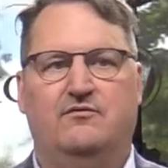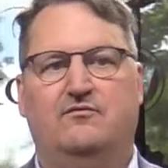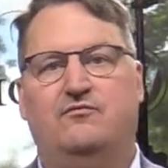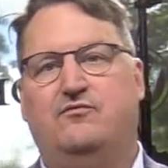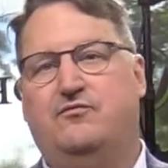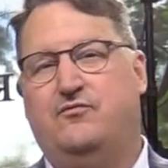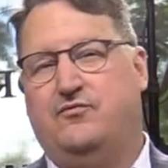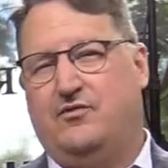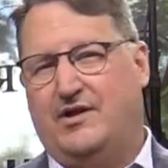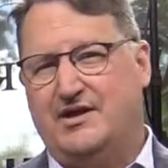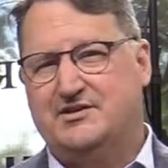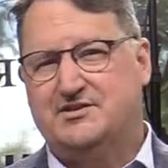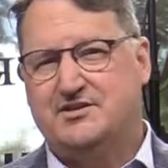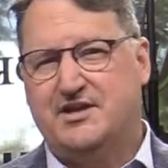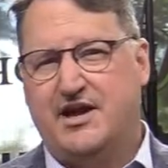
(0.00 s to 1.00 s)

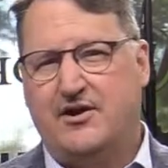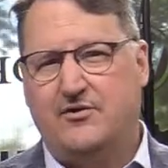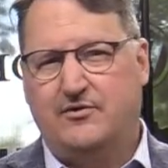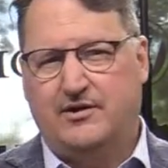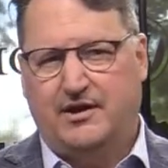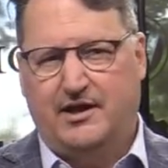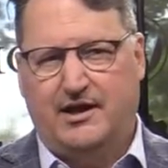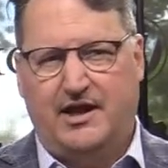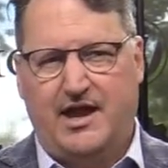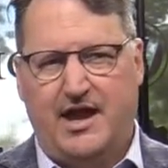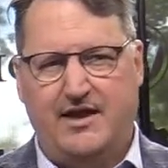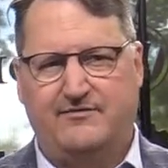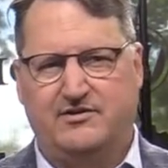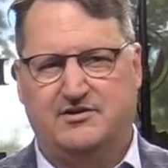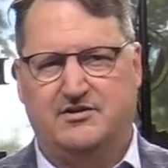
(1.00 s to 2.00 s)
fleshed out
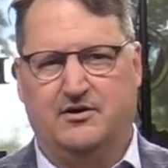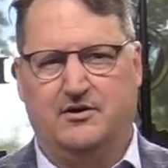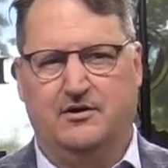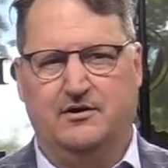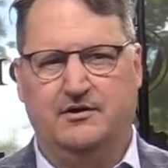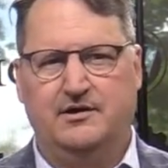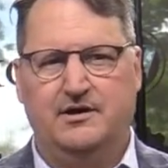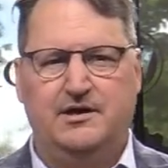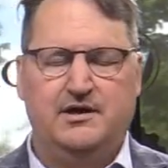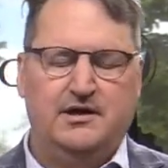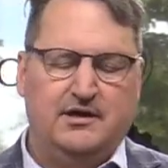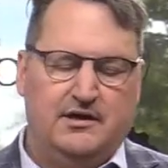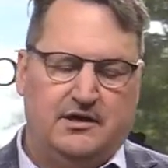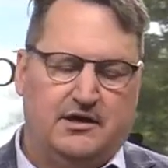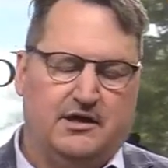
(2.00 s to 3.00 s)
avatar
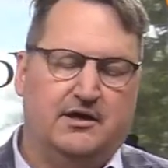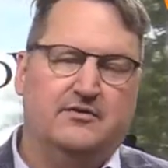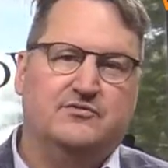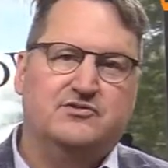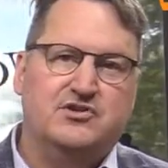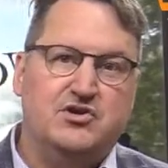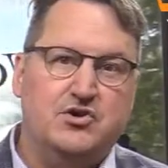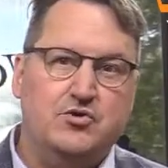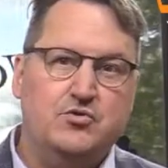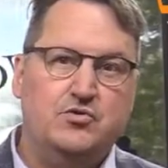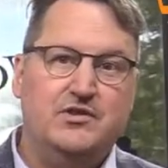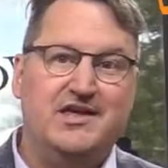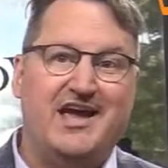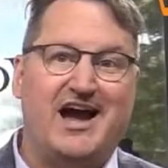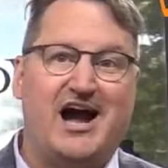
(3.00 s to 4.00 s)
gives you
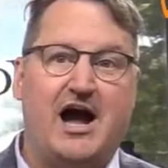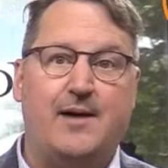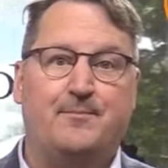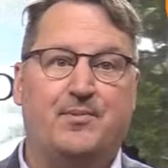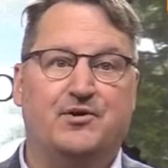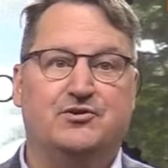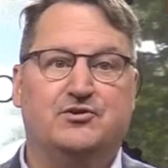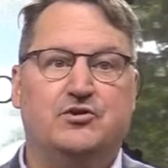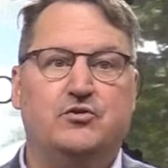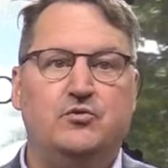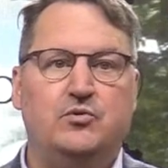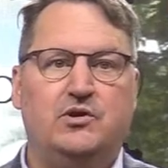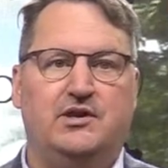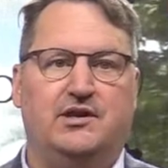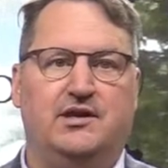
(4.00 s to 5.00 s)
the
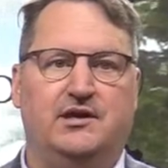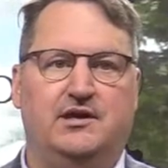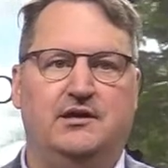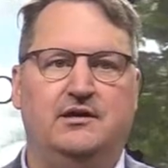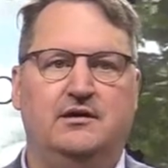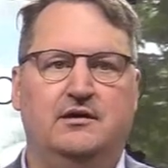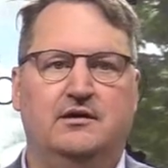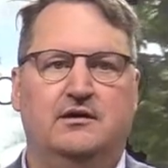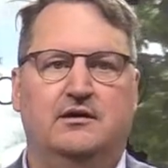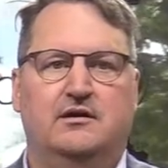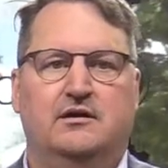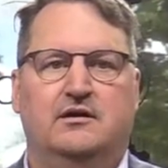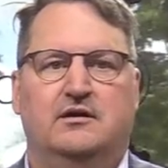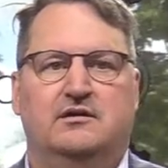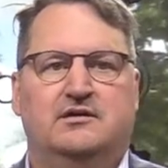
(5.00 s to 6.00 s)
opportunity
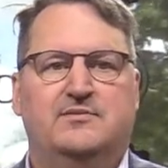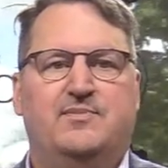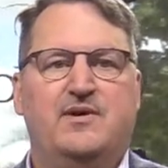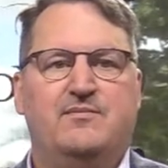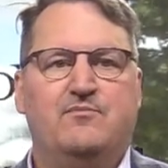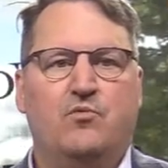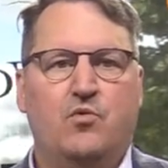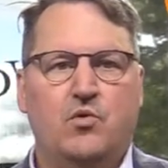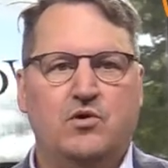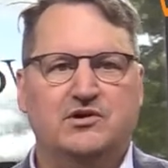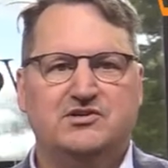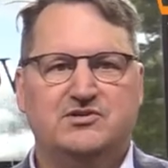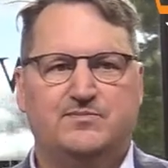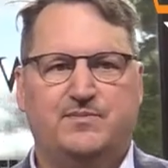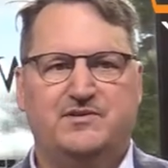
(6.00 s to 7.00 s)
to be more
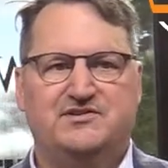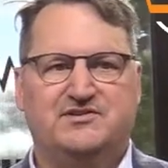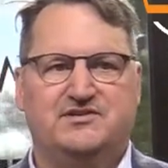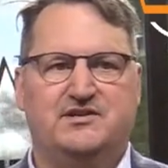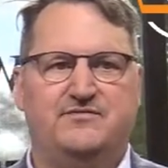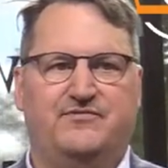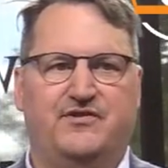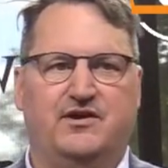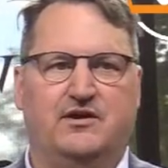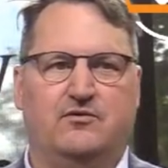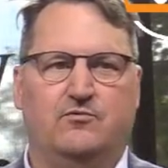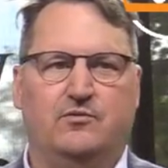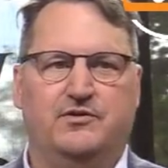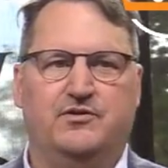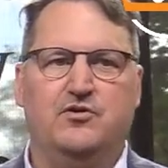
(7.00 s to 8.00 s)
specific
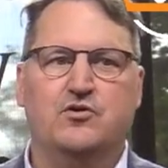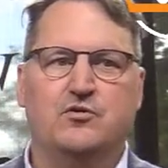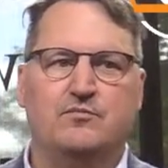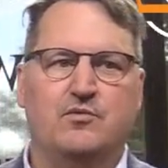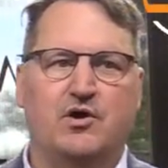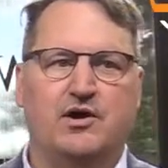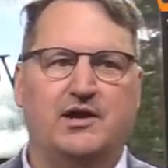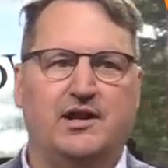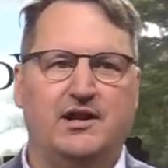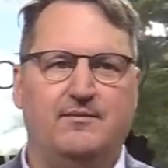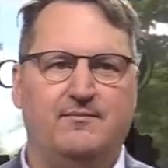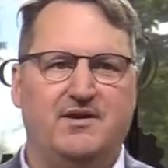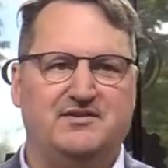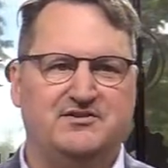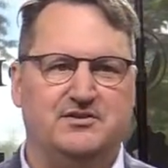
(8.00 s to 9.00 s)
with your marketing
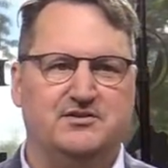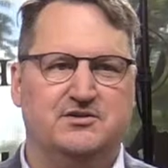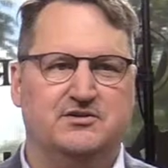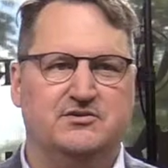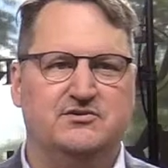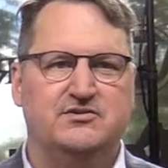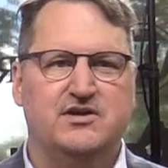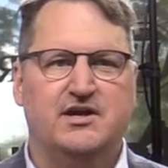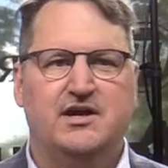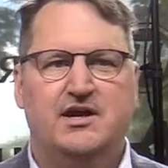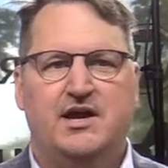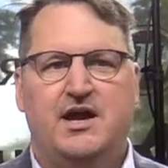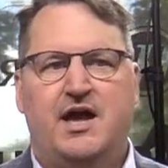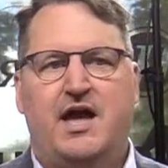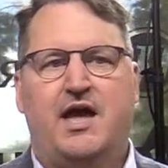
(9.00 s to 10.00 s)
messages
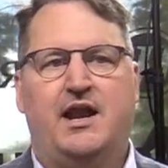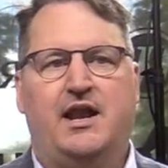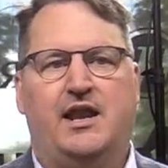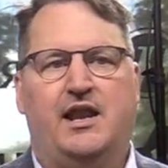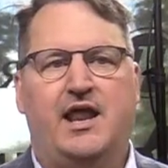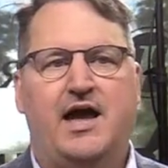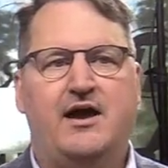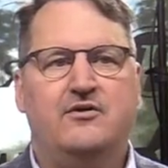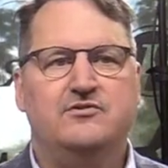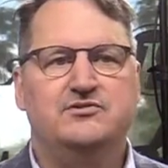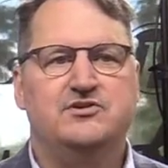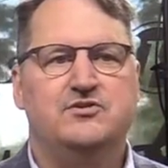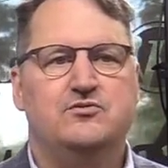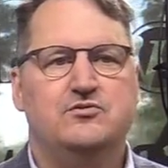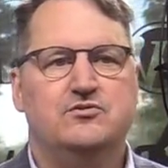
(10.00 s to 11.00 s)
and allows
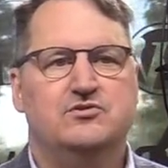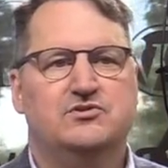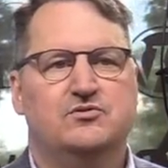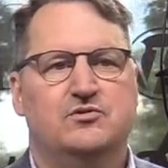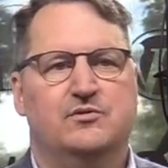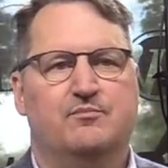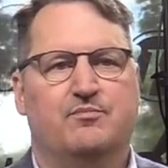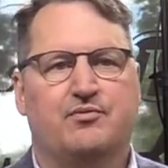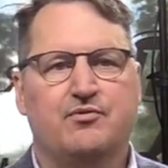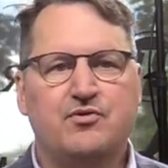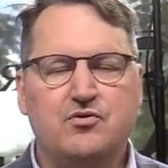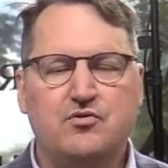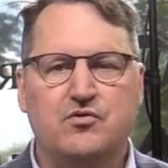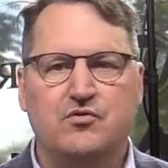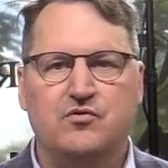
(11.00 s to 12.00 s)
you to
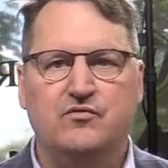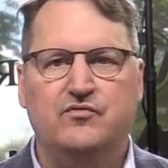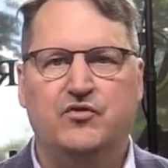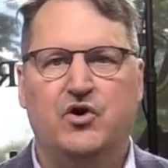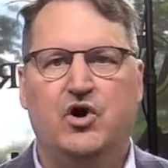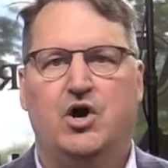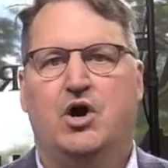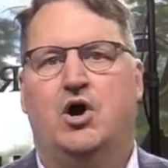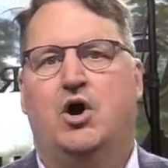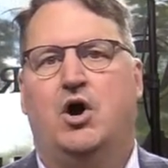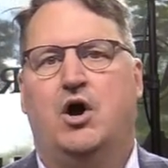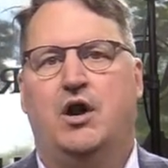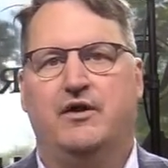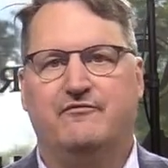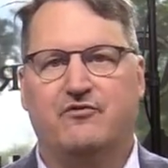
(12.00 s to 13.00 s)
improve
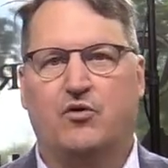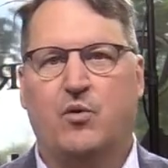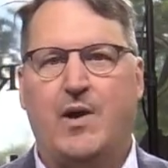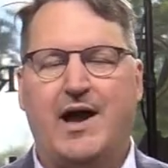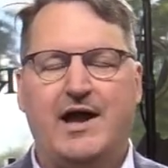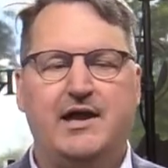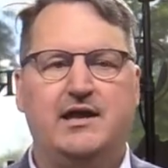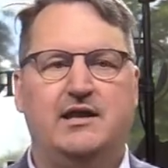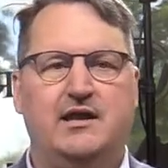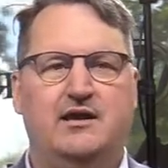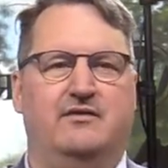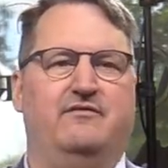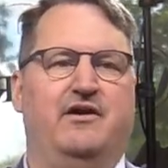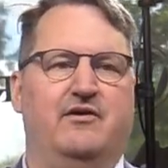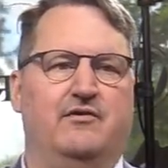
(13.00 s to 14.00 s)
on a variety
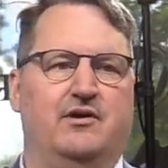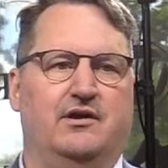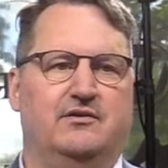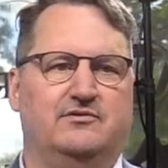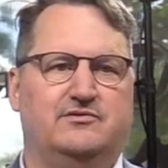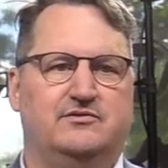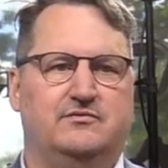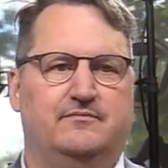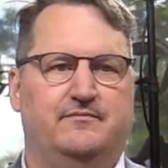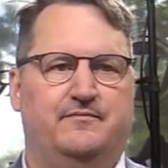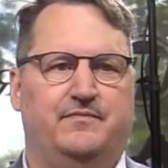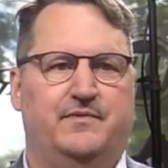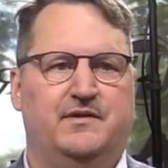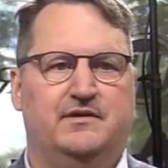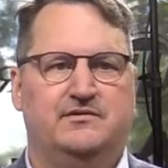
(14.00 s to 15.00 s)
of areas,
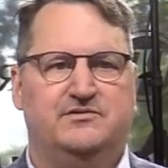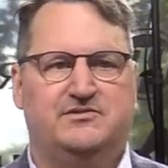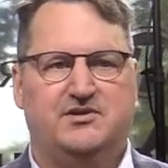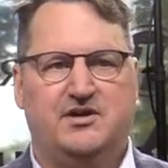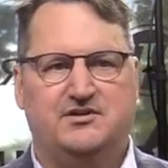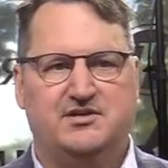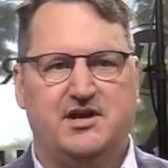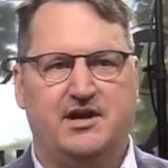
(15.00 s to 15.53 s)
such